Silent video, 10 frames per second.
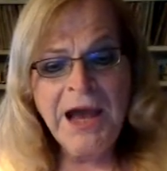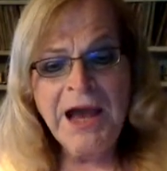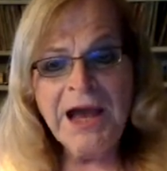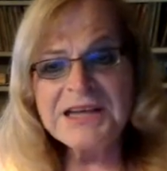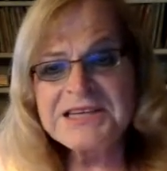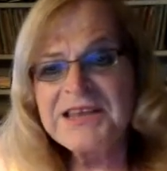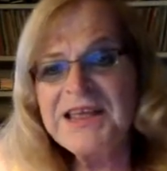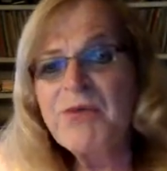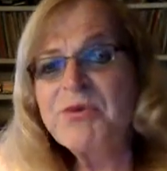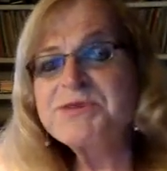Uh, so
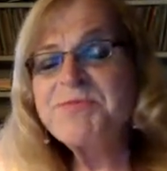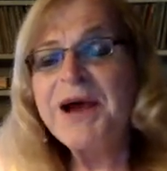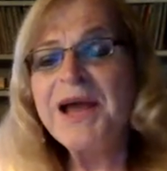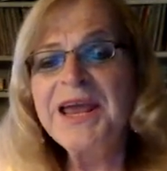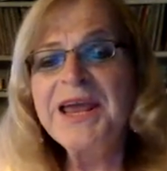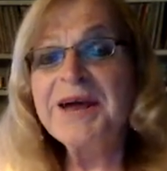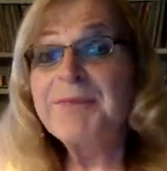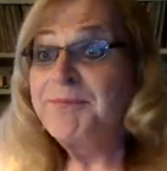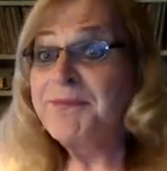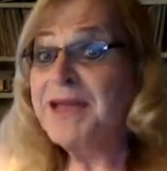that was my uh,
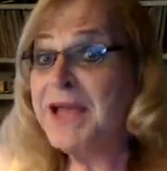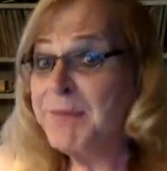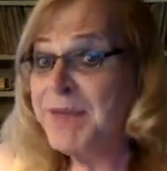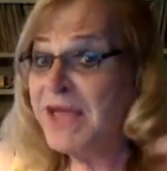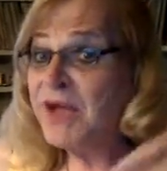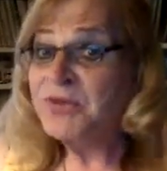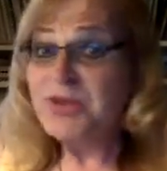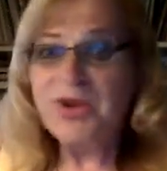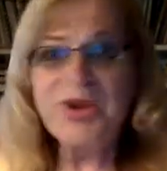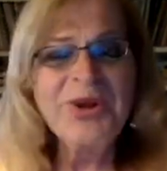coming out
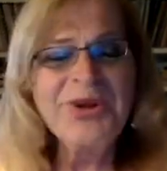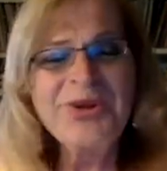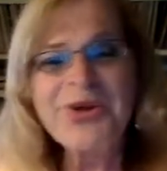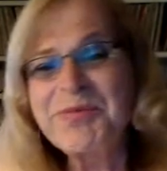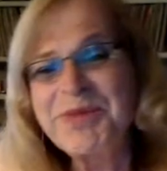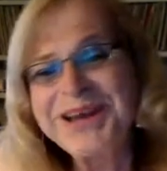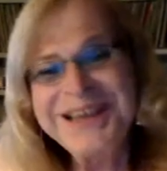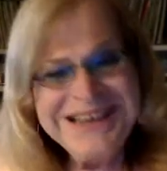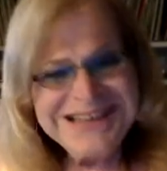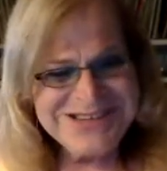to Norma,
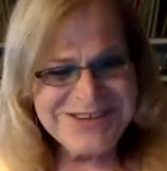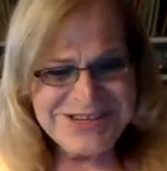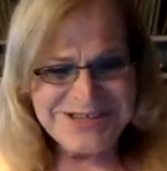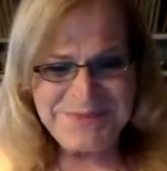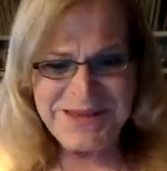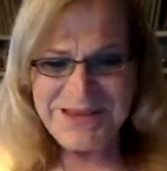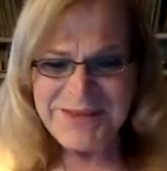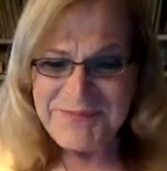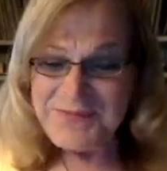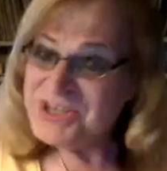so to
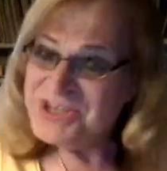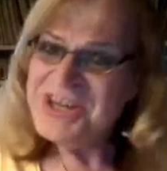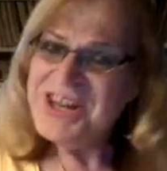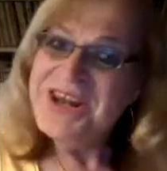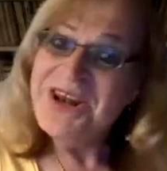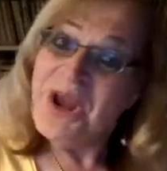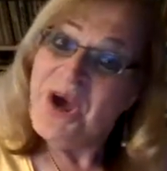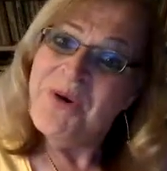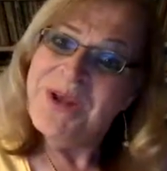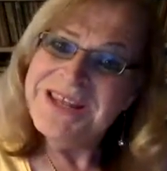speak. She didn't
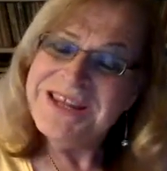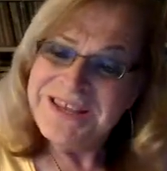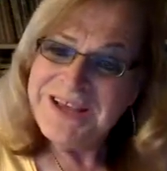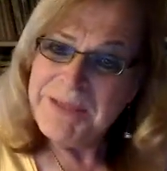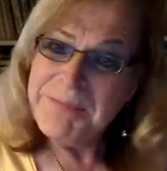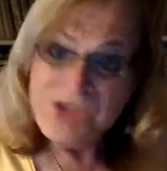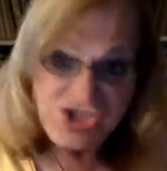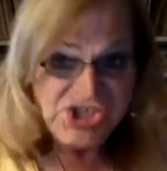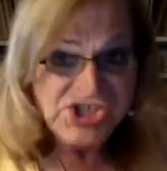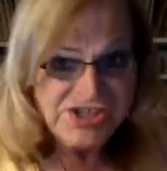know at the time, and
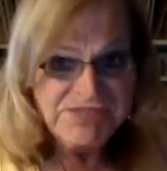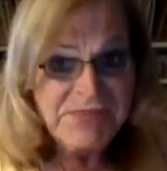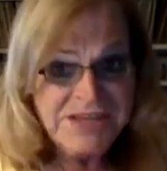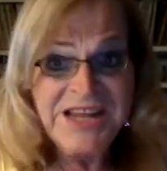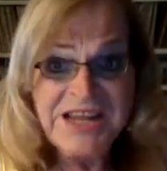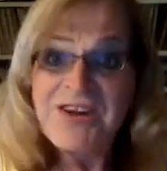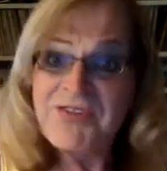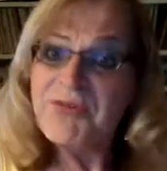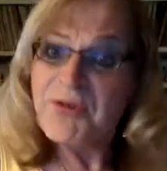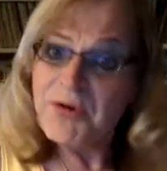she didn't
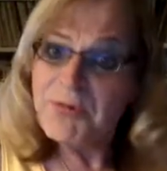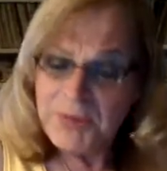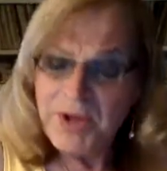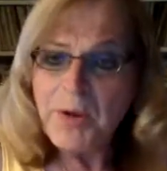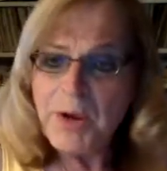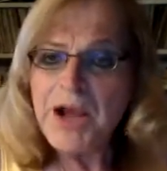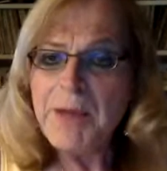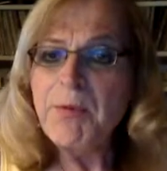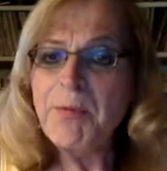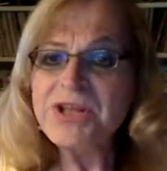for you know a
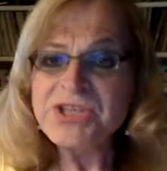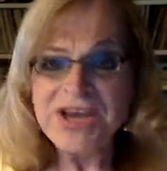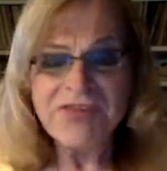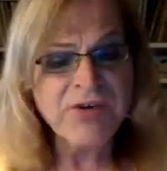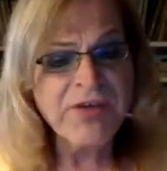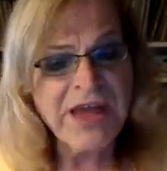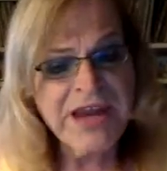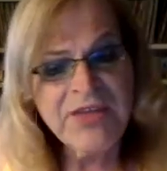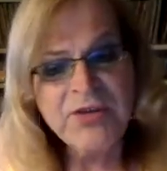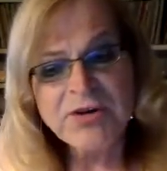couple months after that
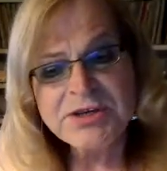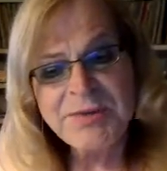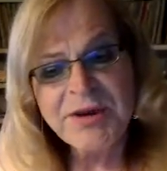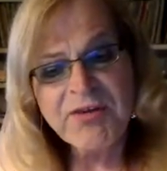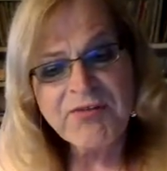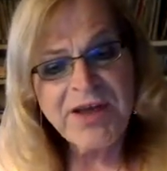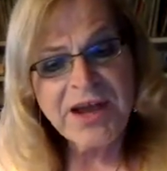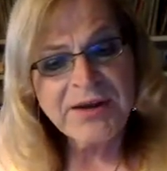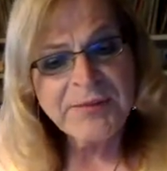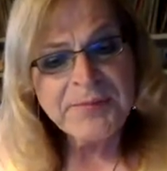either. As a matter of fact,